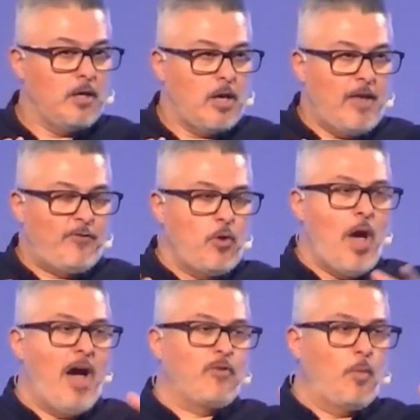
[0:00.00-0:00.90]
If you
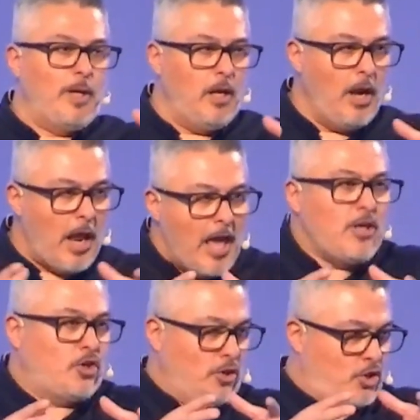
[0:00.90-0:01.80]
have a
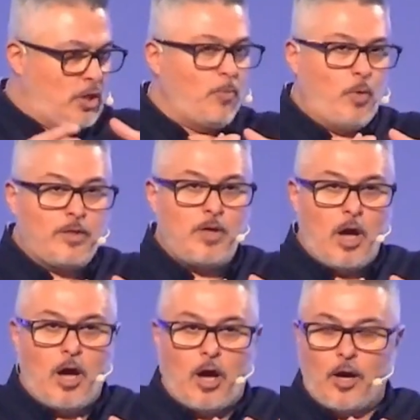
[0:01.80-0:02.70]
relationship with
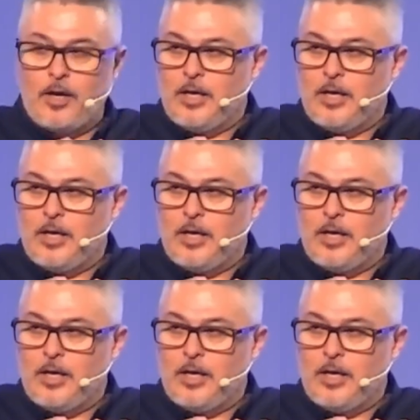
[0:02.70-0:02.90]
God,